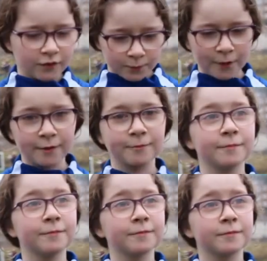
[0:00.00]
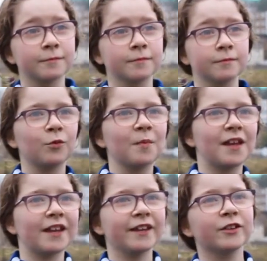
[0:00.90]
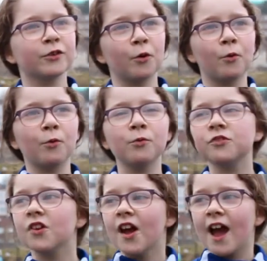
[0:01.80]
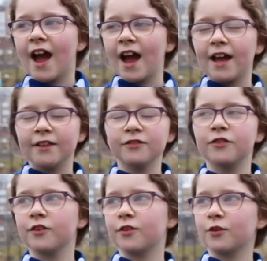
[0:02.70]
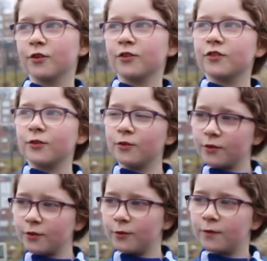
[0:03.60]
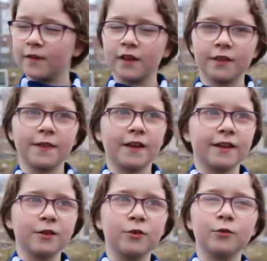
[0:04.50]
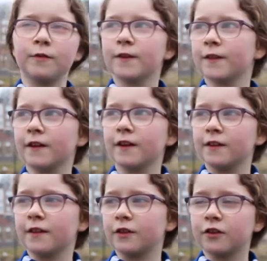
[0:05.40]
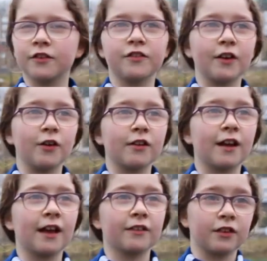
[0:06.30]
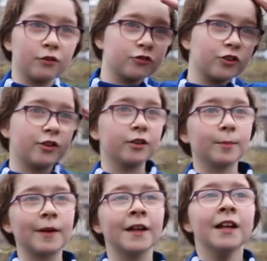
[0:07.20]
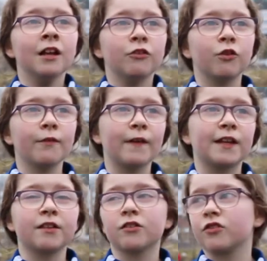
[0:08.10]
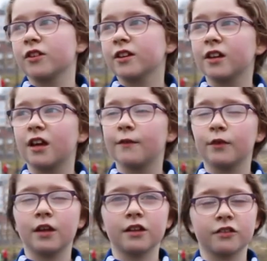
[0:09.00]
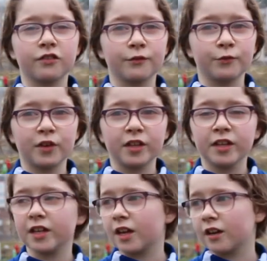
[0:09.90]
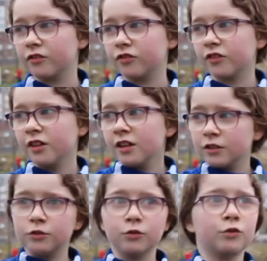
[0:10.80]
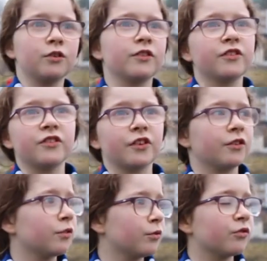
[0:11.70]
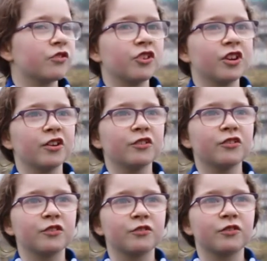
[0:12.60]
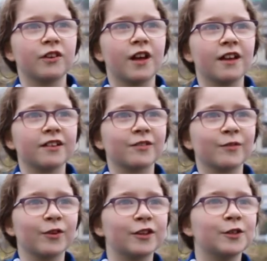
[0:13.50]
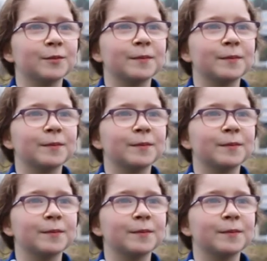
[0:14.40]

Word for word: This one. So many goals, and there's a thing over there that you can sit on. It has a little shelter bit, so if I need a drink, if it, and it's raining, I can just go and sit on those chairs and relax for a little